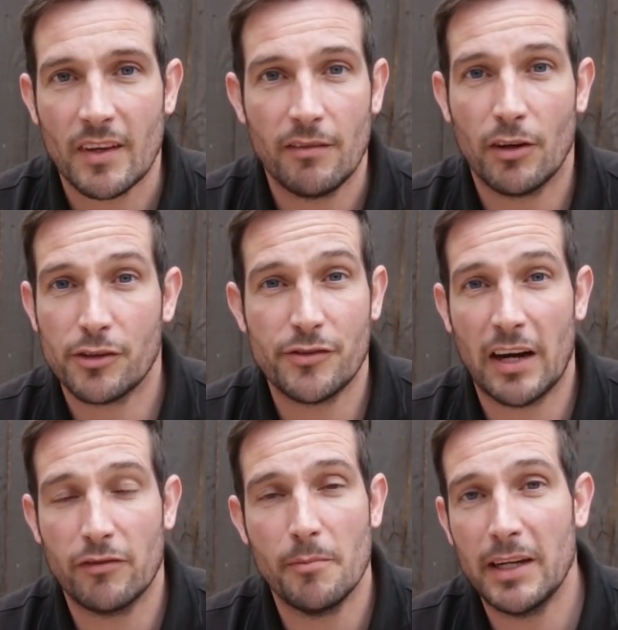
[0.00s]
You've got to
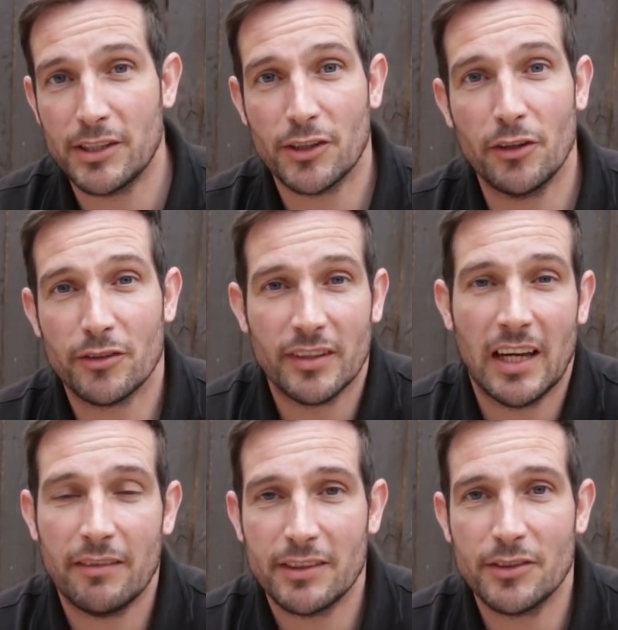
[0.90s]
strive for major goals in
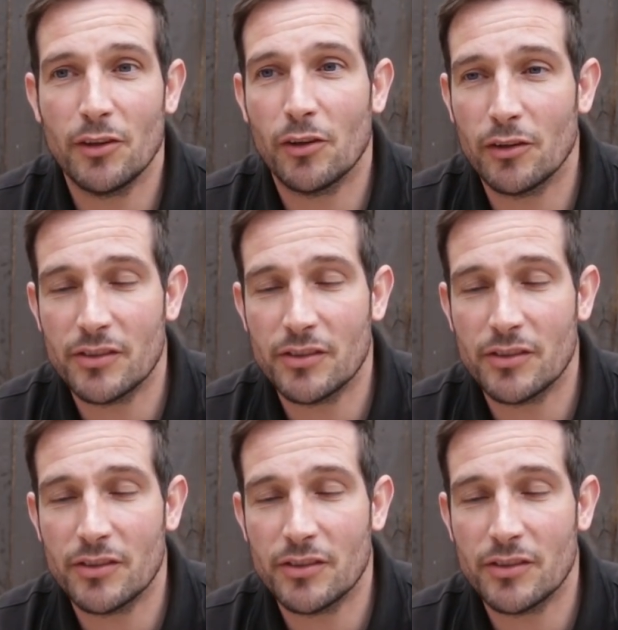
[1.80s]
life. It's no good